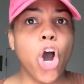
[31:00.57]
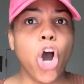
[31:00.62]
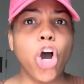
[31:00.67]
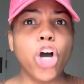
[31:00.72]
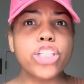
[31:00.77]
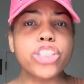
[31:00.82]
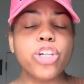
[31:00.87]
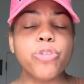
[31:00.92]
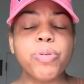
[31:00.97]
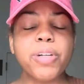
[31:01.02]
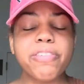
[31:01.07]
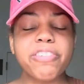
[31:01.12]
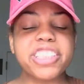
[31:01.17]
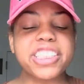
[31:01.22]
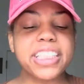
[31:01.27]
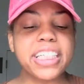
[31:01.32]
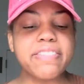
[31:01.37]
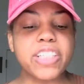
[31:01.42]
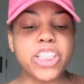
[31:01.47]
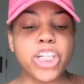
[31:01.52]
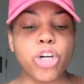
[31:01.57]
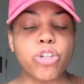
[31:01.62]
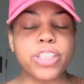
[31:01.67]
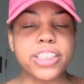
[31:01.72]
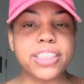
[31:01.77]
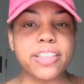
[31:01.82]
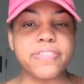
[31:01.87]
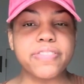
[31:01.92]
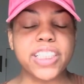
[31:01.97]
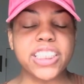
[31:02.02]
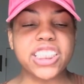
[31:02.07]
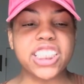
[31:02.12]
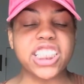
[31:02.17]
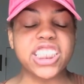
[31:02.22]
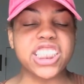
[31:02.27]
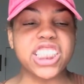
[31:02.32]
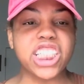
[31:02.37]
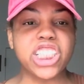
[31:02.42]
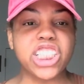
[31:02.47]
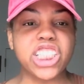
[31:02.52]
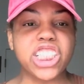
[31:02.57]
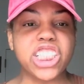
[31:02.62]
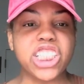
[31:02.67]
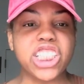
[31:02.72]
Also, we received the notice of discontinued.